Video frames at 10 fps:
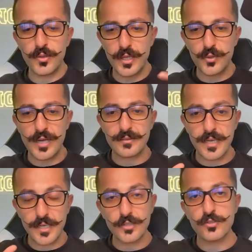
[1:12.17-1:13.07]
thing that
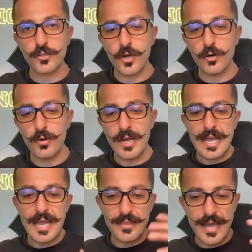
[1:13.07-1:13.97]
they need to know
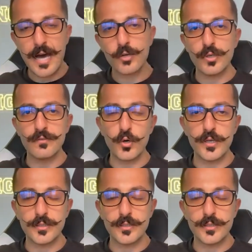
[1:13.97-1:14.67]
and how to avoid